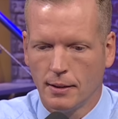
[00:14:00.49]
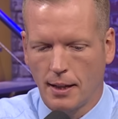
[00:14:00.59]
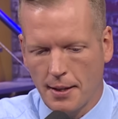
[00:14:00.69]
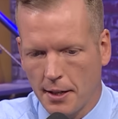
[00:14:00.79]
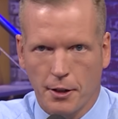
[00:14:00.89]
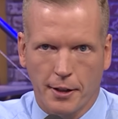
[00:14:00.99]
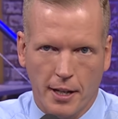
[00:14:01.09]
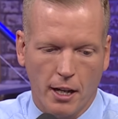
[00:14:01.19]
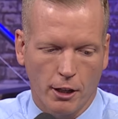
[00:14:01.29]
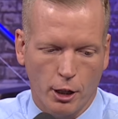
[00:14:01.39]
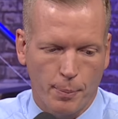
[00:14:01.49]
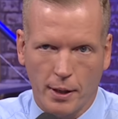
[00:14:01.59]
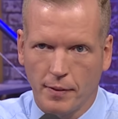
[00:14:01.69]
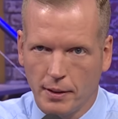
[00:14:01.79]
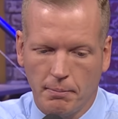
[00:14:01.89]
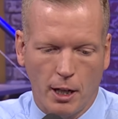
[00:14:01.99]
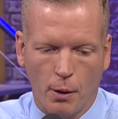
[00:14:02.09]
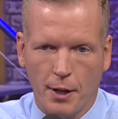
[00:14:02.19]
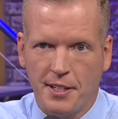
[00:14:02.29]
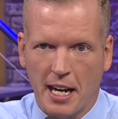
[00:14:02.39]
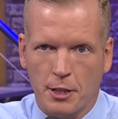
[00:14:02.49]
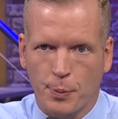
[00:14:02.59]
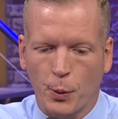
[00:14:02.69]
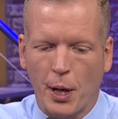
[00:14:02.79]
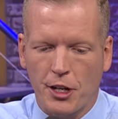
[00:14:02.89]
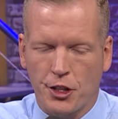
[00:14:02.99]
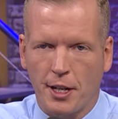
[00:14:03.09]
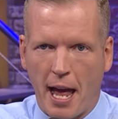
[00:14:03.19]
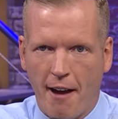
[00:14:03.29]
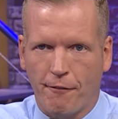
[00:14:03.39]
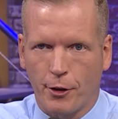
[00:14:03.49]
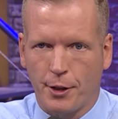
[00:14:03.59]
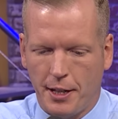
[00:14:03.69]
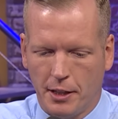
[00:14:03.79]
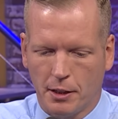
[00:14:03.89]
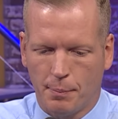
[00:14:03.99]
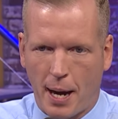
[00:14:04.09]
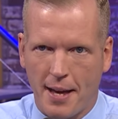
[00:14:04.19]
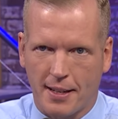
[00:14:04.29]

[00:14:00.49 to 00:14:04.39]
I think you're going to get a little bit of a, you know, a desperation effort here by the